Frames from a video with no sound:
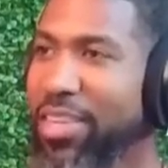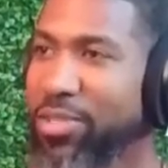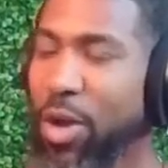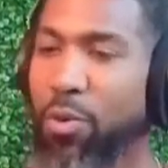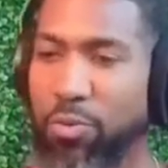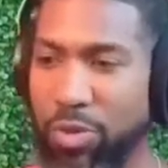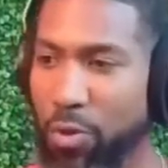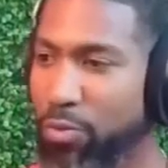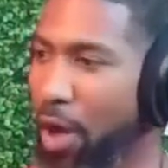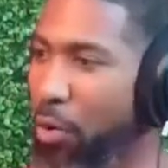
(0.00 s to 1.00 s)
So
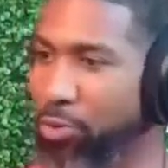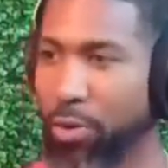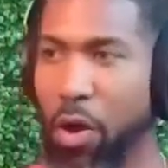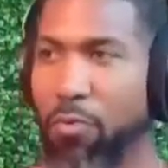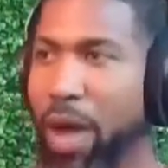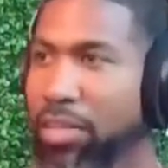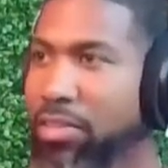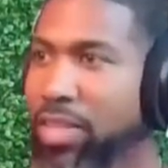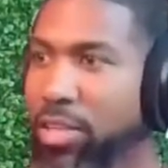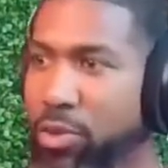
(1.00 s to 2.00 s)
I'm gonna start off by
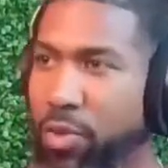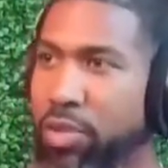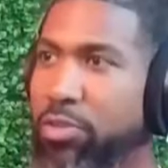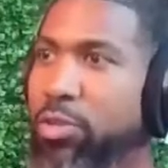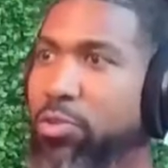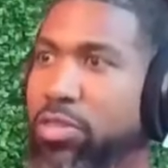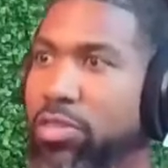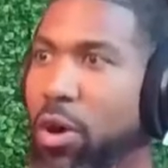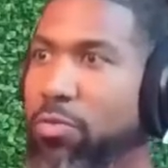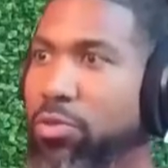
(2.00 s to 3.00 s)
letting you introduce
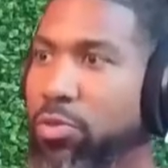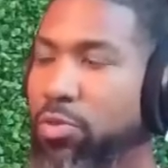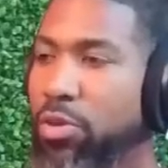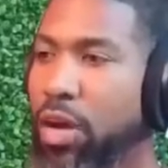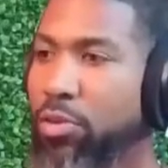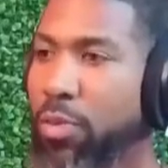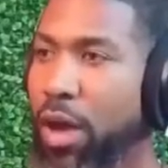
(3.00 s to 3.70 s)
yourself to my